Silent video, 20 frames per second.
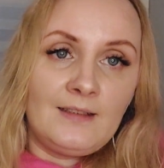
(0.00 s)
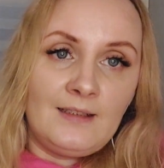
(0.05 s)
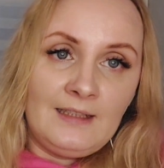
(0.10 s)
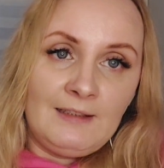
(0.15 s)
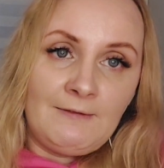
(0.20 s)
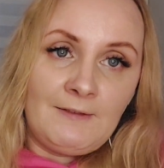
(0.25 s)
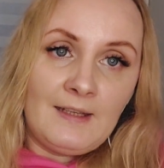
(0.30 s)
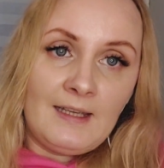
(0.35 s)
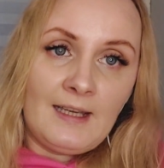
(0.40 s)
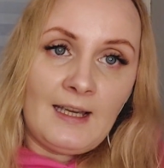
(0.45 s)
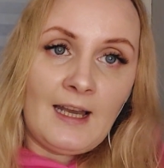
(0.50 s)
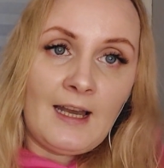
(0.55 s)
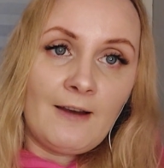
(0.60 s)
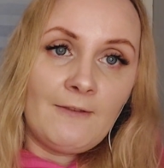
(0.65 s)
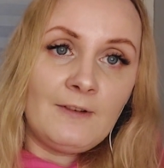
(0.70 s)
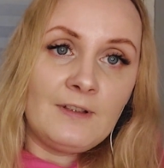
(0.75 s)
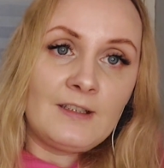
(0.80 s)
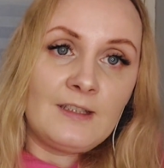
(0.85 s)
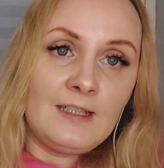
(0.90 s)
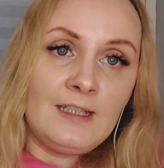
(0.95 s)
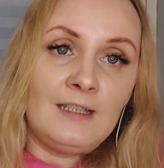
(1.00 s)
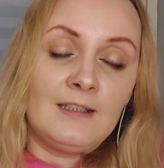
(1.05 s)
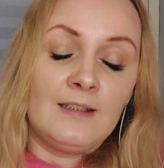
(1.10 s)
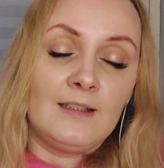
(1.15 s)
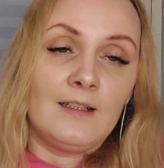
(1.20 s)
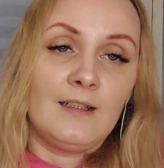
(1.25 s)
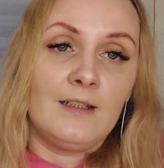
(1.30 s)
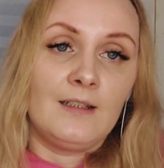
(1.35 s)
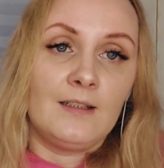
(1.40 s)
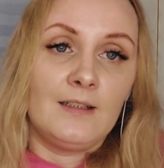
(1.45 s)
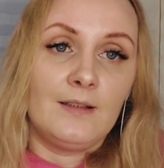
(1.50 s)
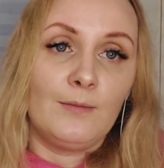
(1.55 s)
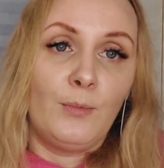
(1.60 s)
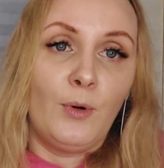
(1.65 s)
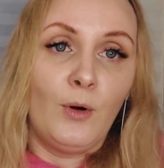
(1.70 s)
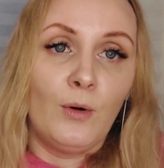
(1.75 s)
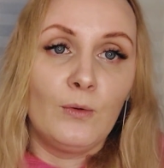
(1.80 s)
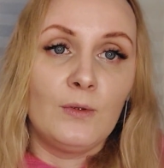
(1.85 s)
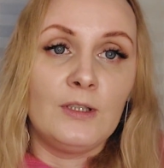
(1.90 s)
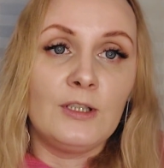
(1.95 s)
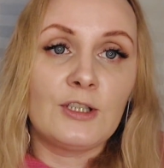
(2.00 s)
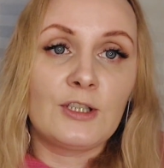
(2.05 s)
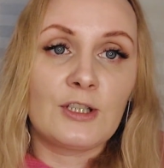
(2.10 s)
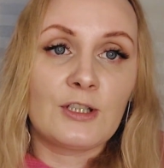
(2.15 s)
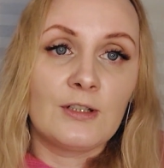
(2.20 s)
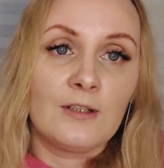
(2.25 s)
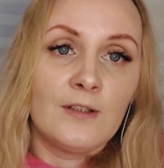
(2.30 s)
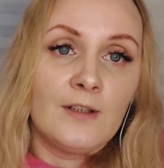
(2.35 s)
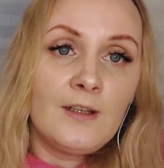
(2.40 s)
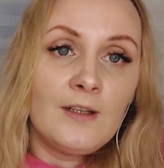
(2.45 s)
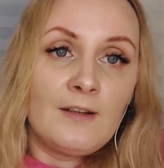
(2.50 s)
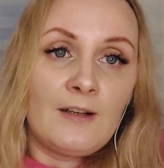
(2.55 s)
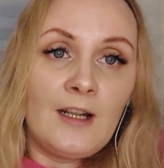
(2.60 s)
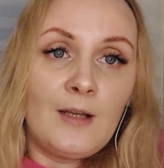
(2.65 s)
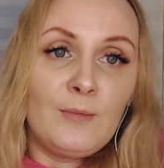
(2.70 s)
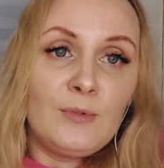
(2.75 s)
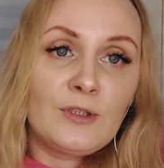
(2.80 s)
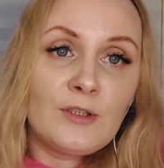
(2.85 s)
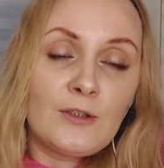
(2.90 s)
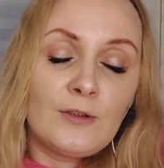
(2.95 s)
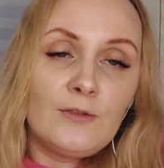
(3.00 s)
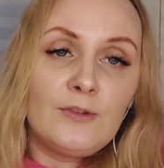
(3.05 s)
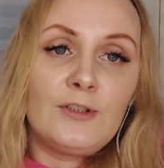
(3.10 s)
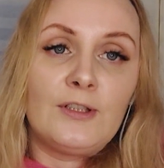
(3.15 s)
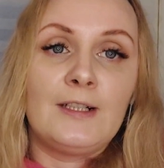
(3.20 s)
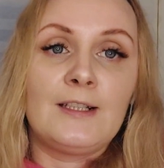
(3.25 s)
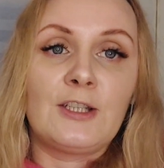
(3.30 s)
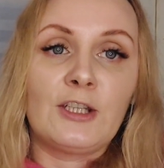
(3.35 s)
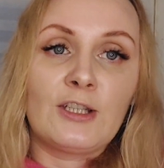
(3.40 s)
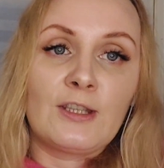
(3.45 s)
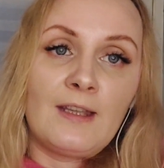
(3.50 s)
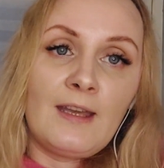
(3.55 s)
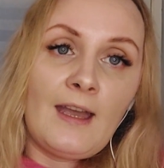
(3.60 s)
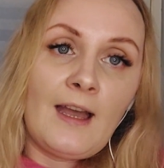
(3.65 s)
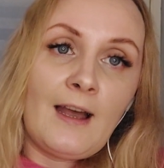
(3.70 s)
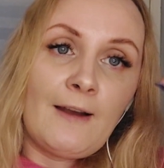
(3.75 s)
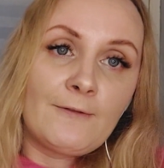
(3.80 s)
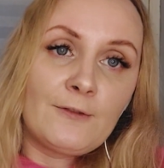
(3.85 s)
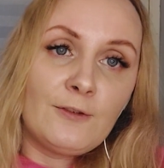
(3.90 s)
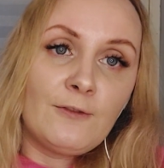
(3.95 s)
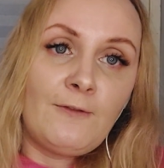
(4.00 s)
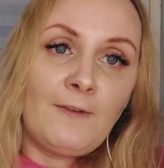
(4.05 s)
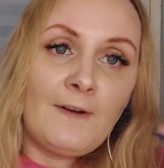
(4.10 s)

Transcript: if they have it in Polish, rabbit, króliczek, they have to